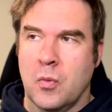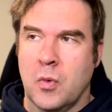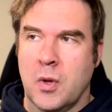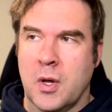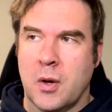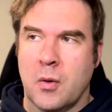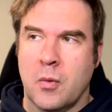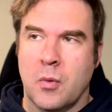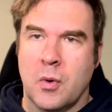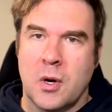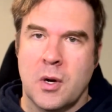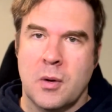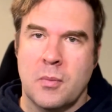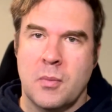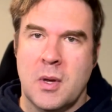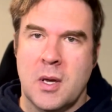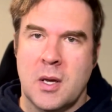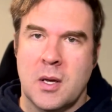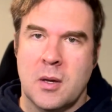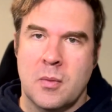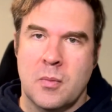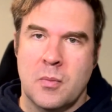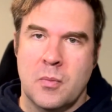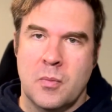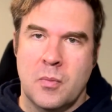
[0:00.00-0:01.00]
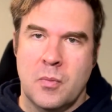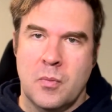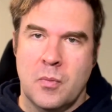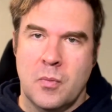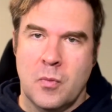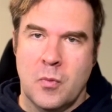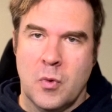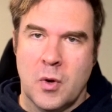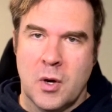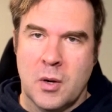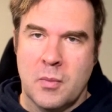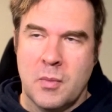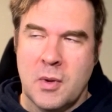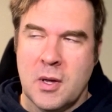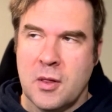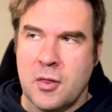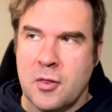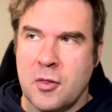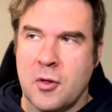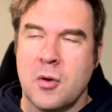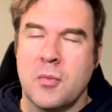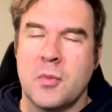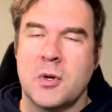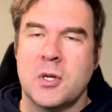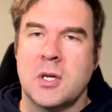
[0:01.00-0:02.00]
like we're going to make
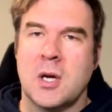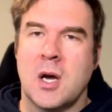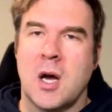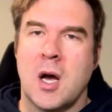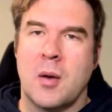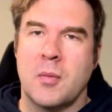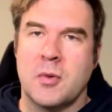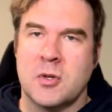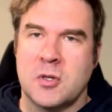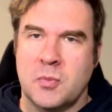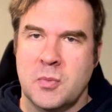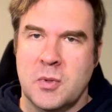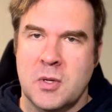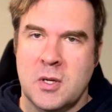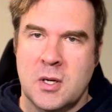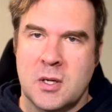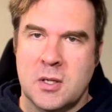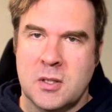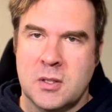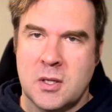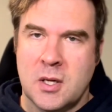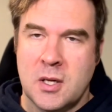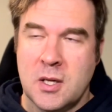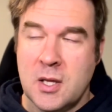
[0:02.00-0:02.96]
Thurman Thomas beat us.